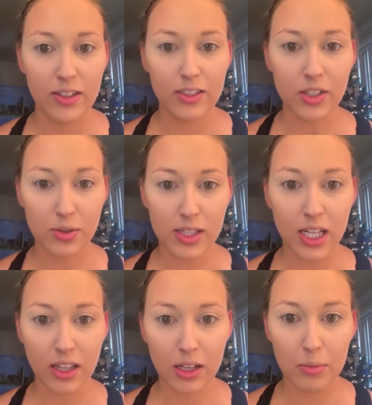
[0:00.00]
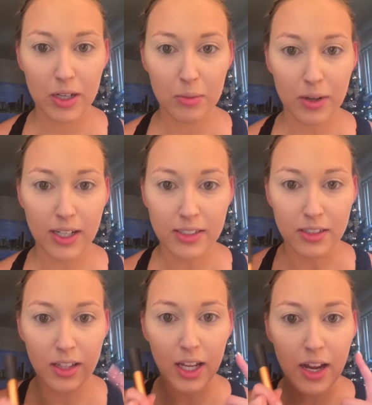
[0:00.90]
just with that little bit of
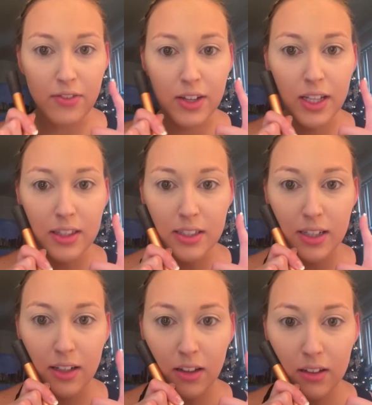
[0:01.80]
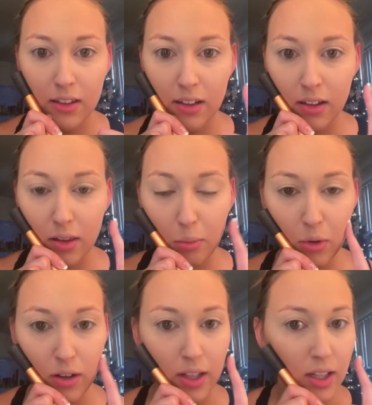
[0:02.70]
bronzer, like I feel like this side looks like it's
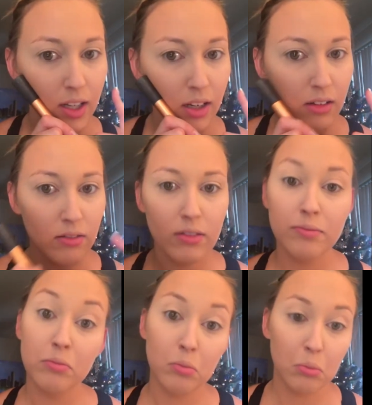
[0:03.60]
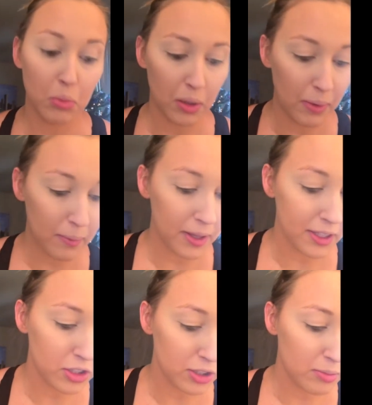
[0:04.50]
more in, but maybe
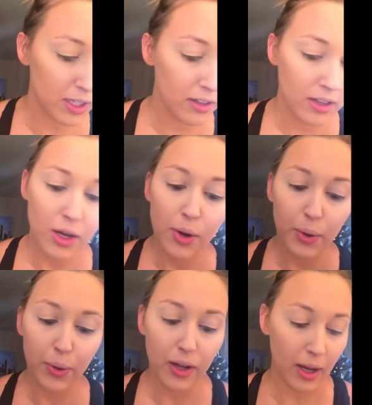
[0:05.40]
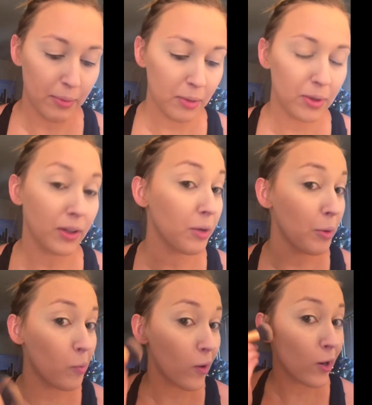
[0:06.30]
that's just me. I'm gonna put a little
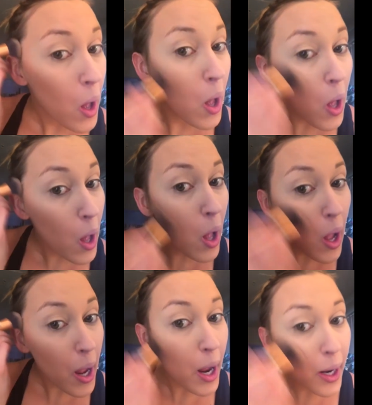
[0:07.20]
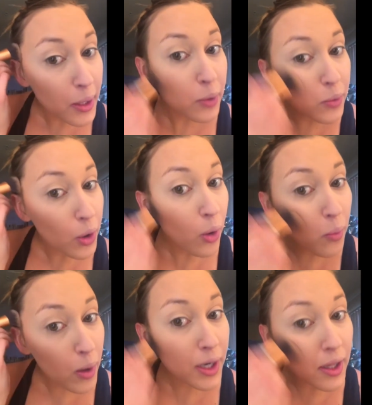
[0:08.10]
bit more. And you don't
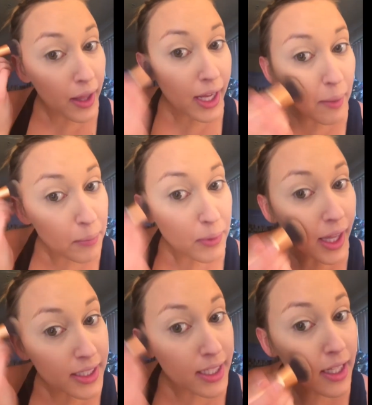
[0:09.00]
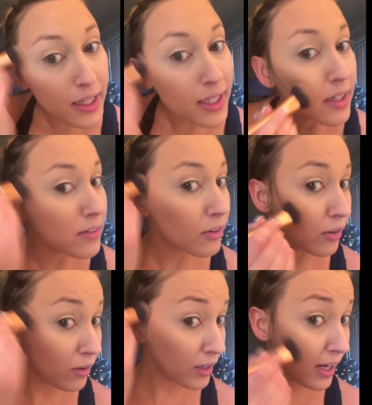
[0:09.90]
wanna, like I'm blending it like in a
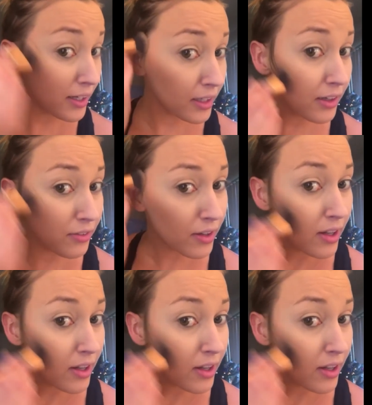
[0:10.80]
circle kind of.